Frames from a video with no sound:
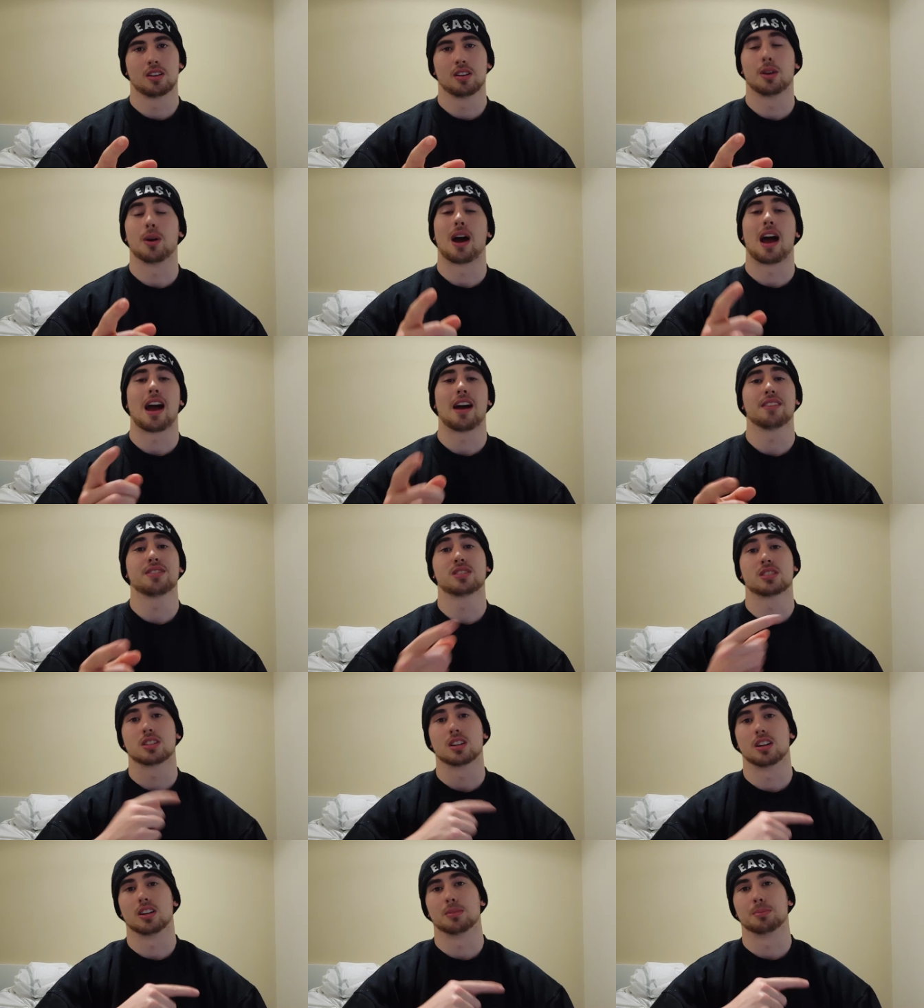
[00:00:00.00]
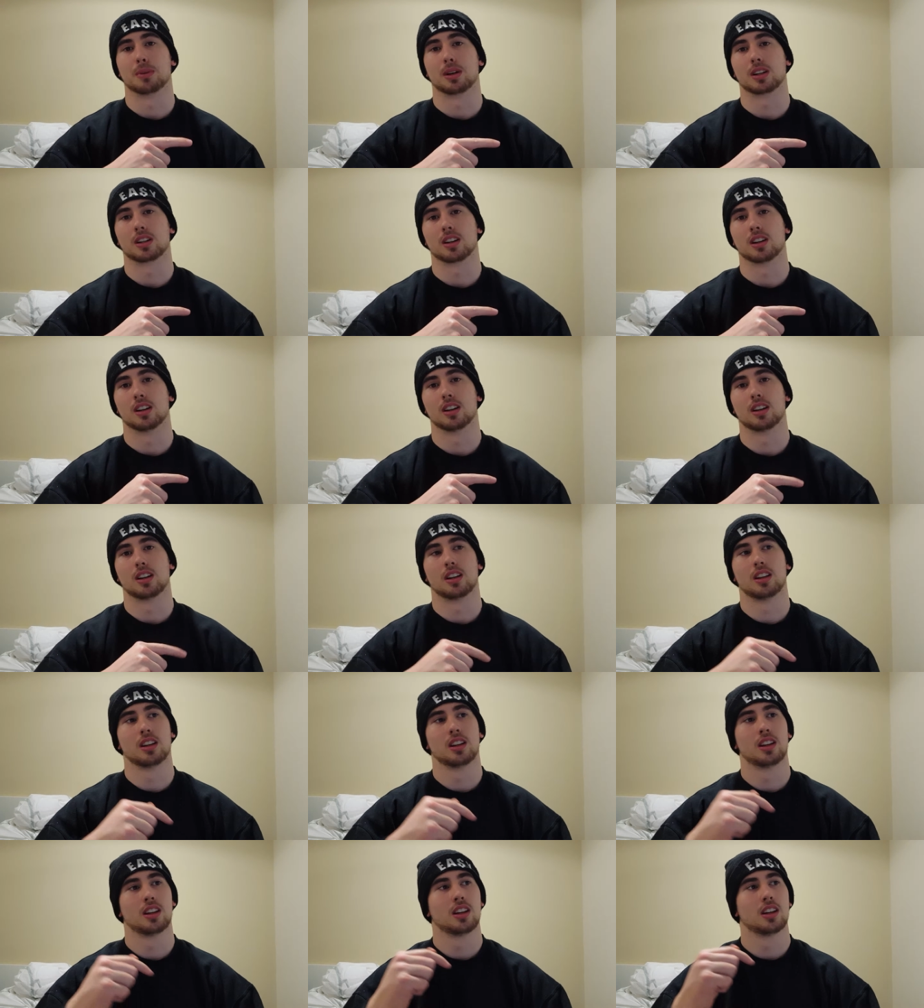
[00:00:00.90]
No, I have started my cut.
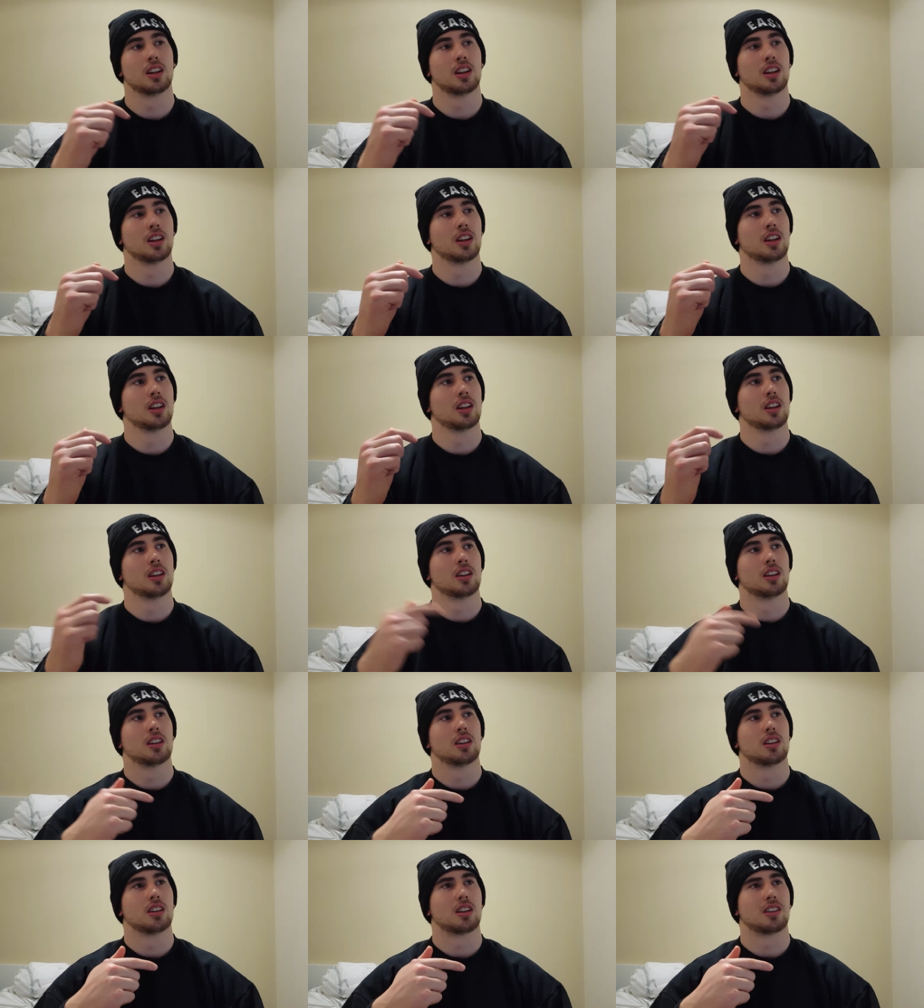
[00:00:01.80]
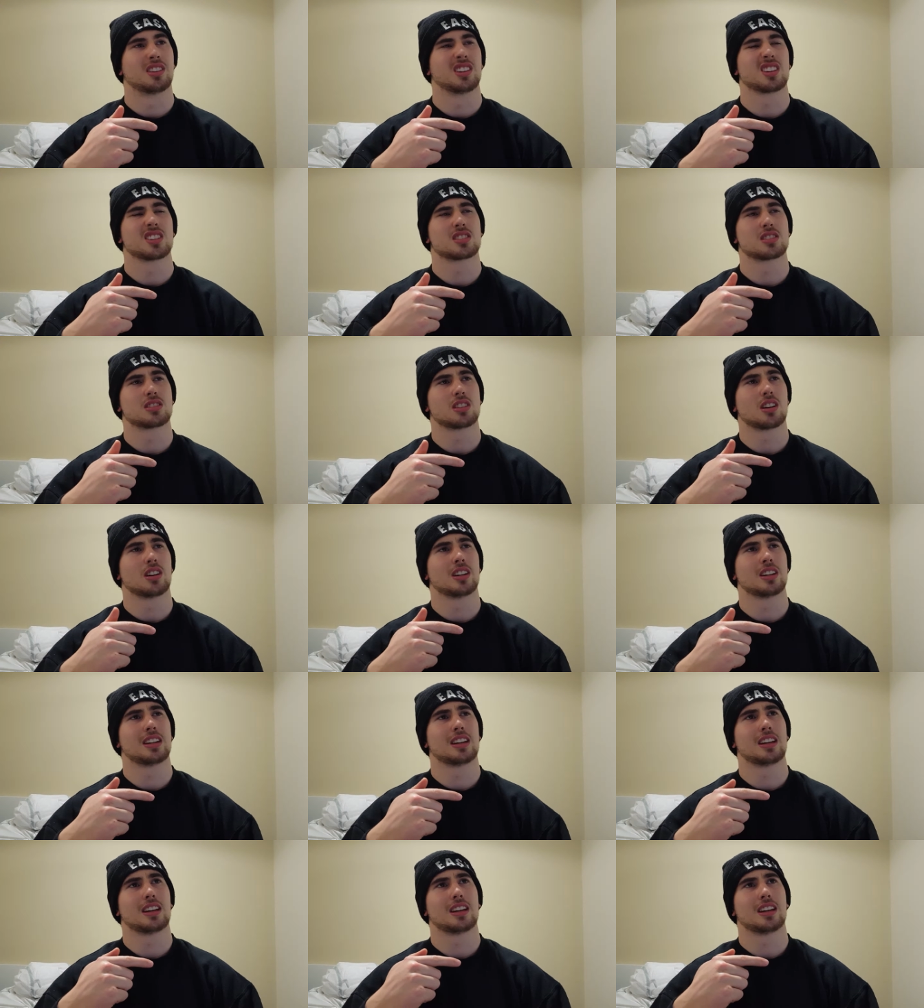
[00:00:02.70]
I think I
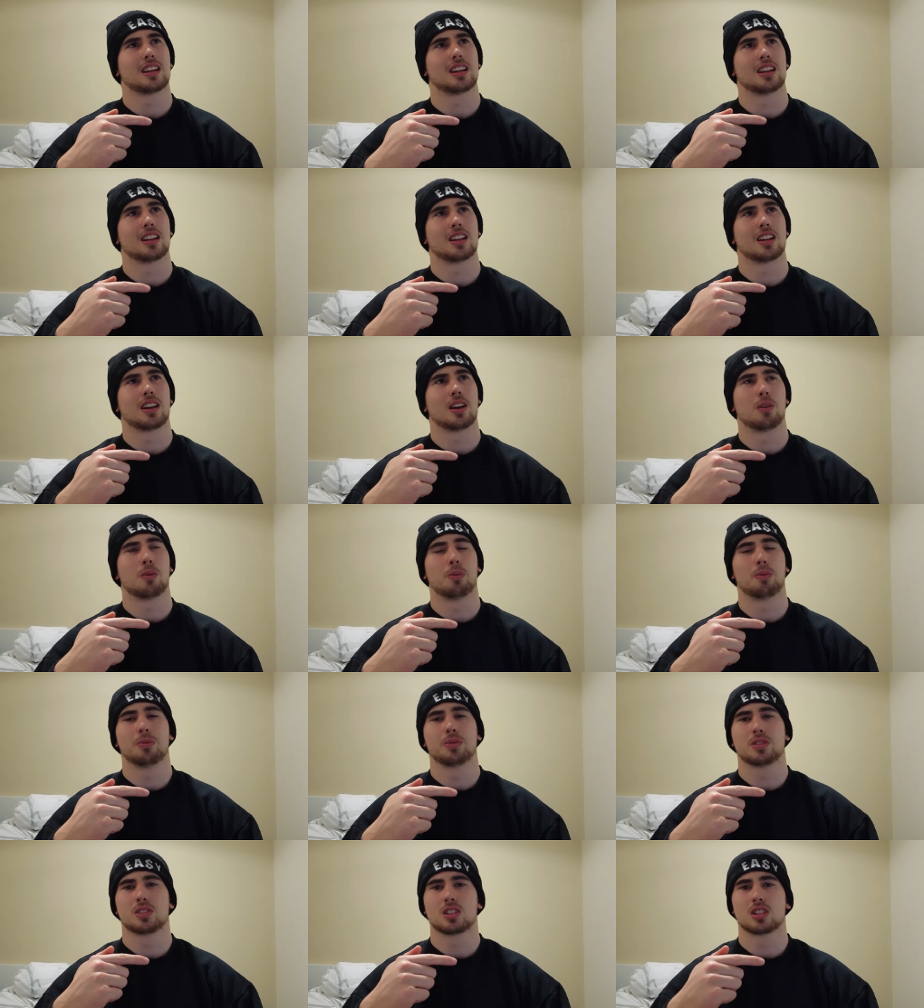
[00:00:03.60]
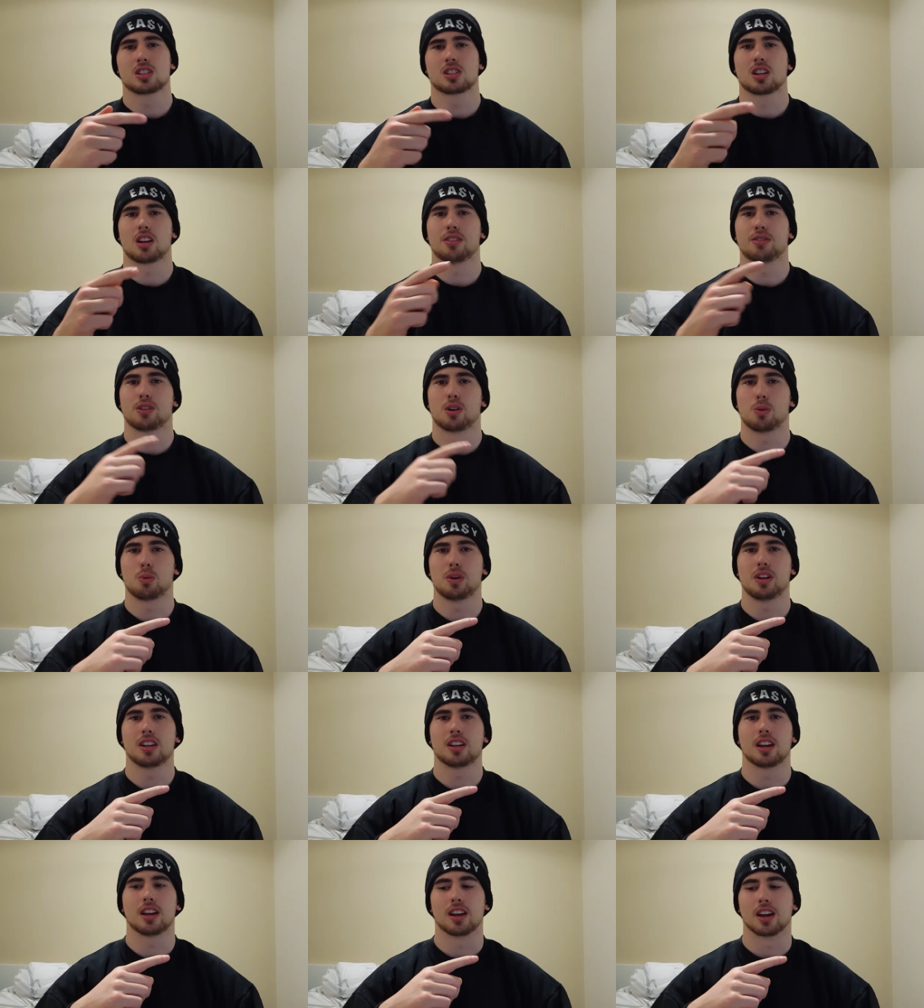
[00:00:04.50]
started it just over a
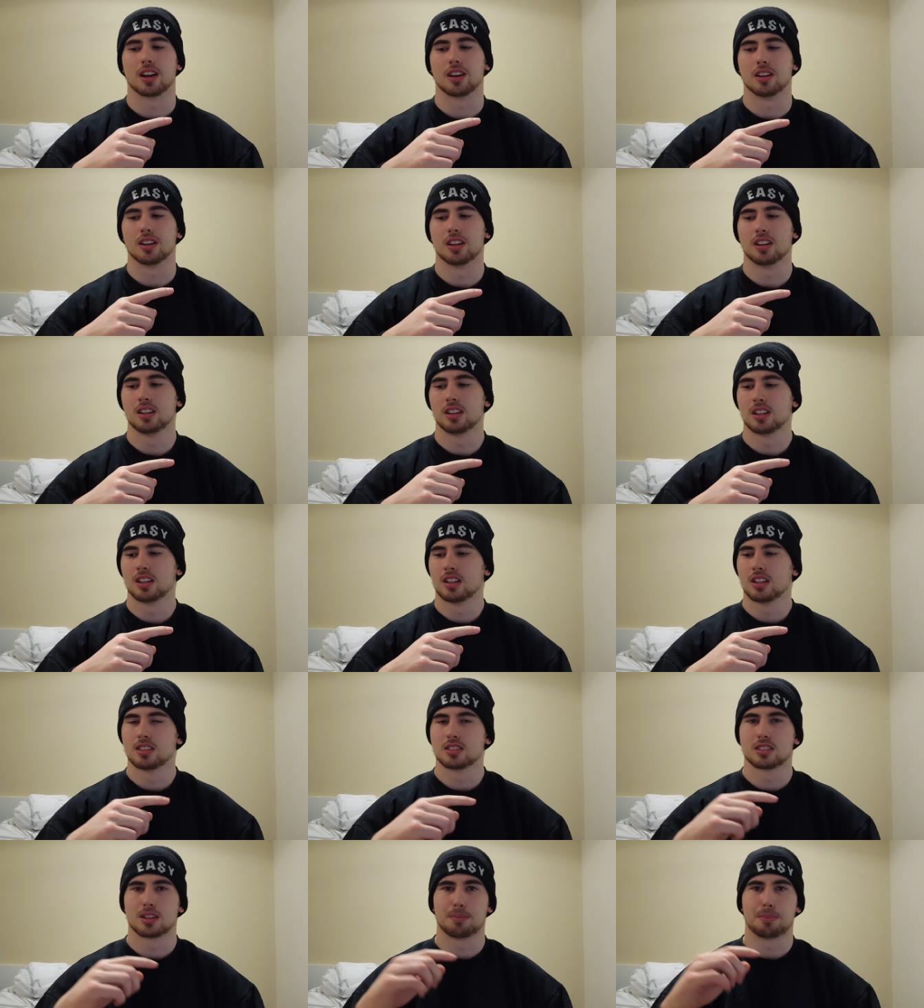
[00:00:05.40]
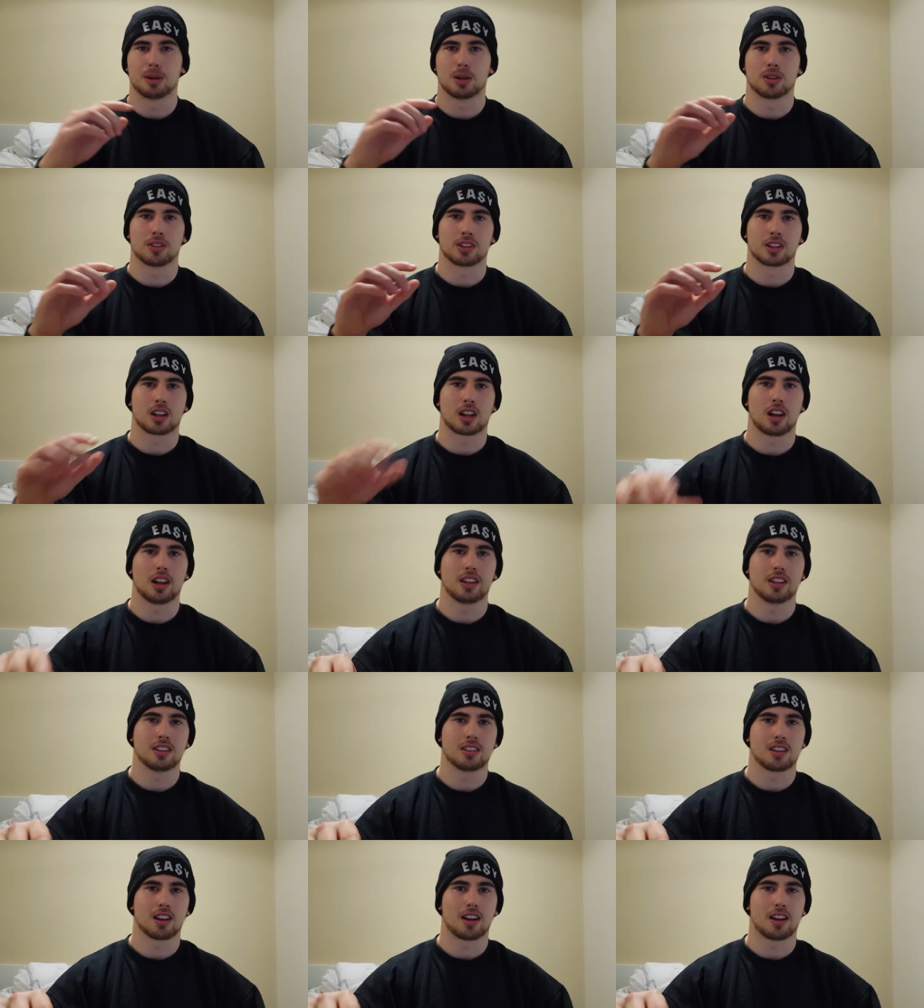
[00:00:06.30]
week ago. So I've been on the
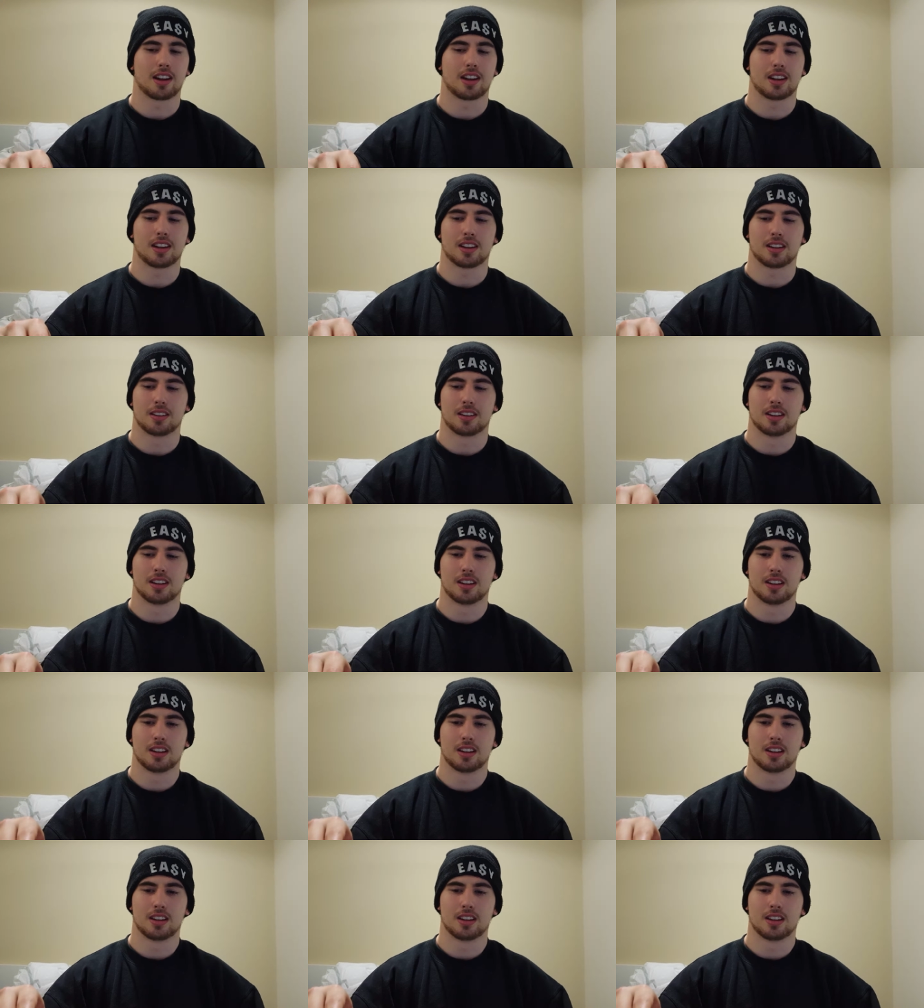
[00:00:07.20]
clean diet.